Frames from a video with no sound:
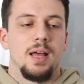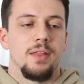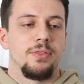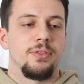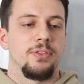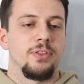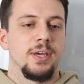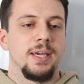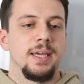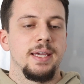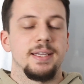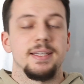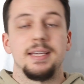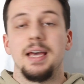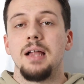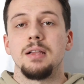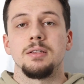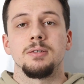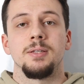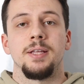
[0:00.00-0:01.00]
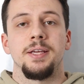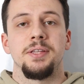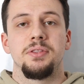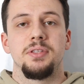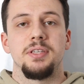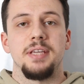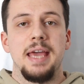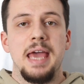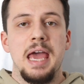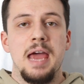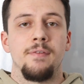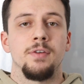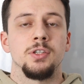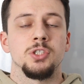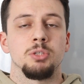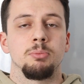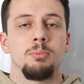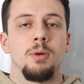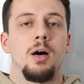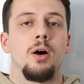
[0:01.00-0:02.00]
they calculate the
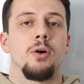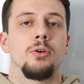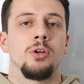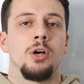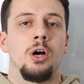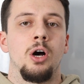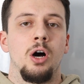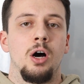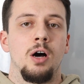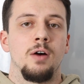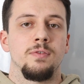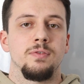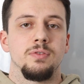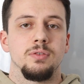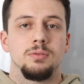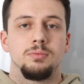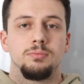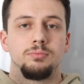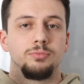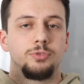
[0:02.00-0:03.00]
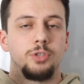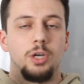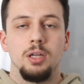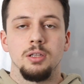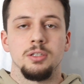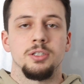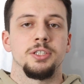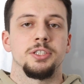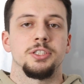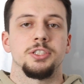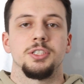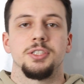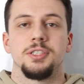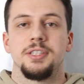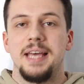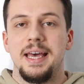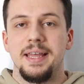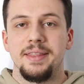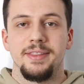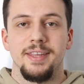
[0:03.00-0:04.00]
average amount of dollars
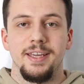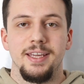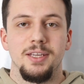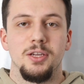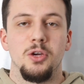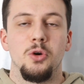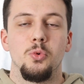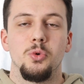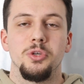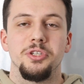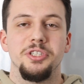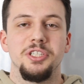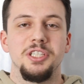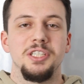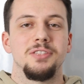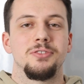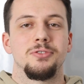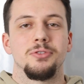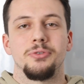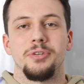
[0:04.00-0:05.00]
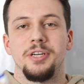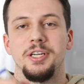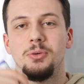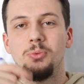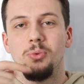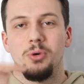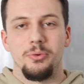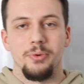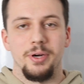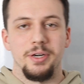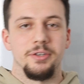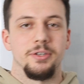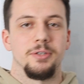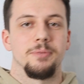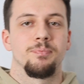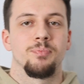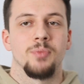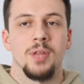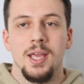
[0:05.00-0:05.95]
that they would need to create one render.